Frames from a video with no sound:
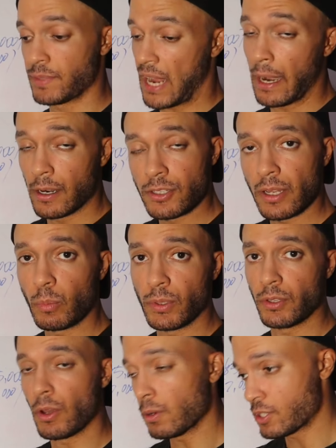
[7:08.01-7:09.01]
tiresome when
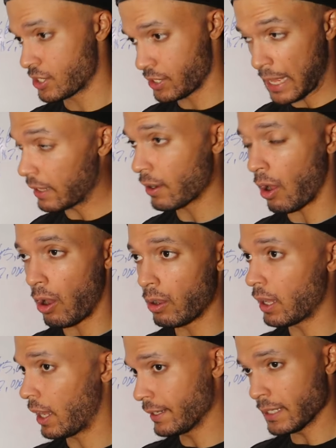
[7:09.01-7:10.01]
you go to sell it
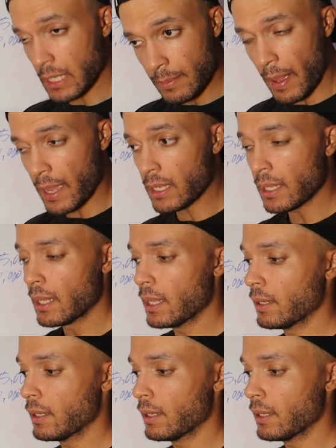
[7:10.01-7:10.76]
all on eBay